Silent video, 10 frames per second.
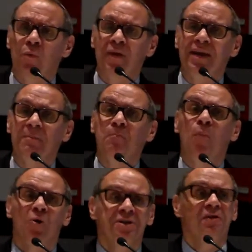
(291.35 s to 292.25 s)
the
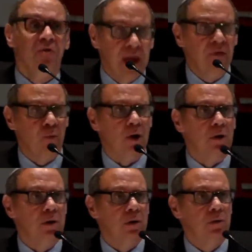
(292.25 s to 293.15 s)
multi-faith
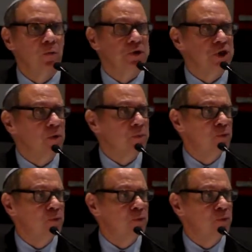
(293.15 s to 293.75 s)
work was so